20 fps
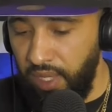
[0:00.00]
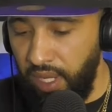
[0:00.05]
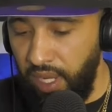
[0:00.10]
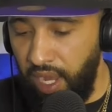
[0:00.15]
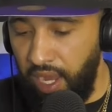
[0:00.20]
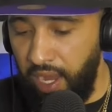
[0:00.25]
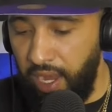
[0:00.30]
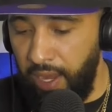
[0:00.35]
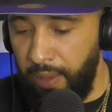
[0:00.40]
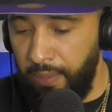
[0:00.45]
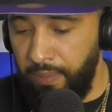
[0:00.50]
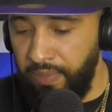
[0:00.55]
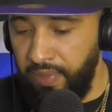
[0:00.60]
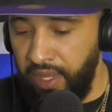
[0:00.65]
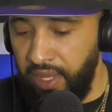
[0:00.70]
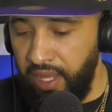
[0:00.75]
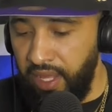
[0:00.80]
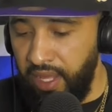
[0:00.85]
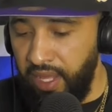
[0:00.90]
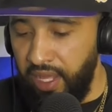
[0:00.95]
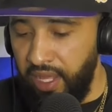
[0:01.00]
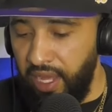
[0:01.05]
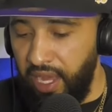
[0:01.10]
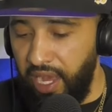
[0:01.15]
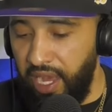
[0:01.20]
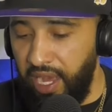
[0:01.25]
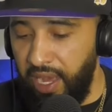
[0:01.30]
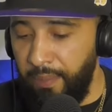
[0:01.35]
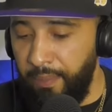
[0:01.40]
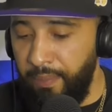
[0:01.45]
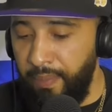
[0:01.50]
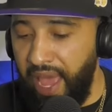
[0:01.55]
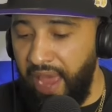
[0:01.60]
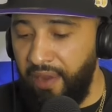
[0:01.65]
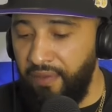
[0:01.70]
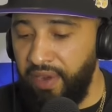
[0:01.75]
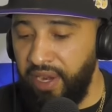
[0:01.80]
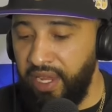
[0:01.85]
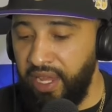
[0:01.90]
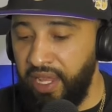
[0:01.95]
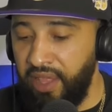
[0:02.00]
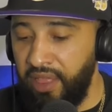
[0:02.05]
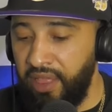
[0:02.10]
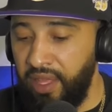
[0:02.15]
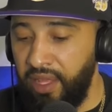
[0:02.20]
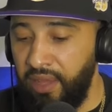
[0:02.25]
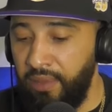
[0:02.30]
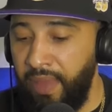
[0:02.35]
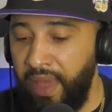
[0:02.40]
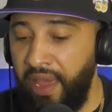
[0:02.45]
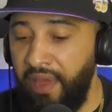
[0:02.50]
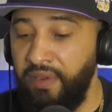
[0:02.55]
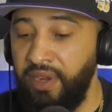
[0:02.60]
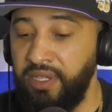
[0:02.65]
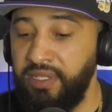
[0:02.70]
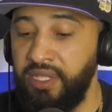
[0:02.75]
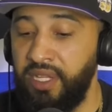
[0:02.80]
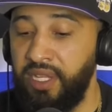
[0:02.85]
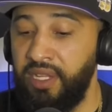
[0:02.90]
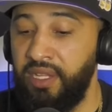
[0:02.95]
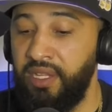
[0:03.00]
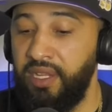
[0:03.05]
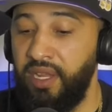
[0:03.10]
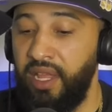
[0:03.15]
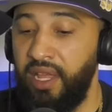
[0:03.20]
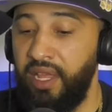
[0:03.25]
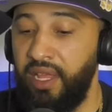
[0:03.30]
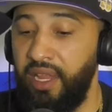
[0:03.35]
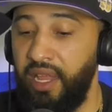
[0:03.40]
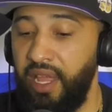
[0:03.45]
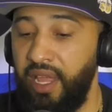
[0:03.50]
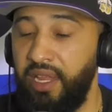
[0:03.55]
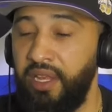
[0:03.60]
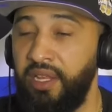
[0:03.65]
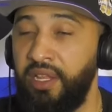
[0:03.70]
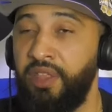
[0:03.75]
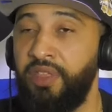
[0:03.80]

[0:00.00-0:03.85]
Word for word: Um, uh Maverick and Th- Mavericks and, and and the